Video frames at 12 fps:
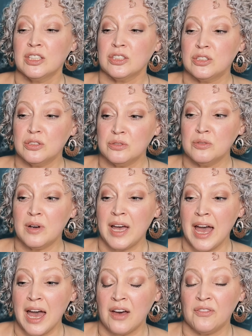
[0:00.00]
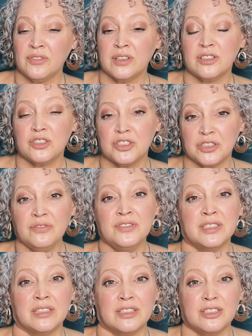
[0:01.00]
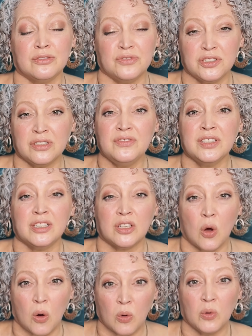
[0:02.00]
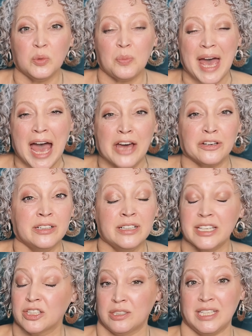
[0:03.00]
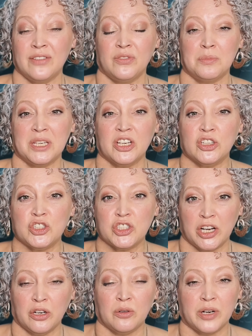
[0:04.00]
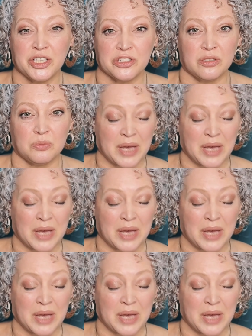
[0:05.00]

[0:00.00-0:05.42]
you have shifted. You've shifted an old pattern. It could even be a generational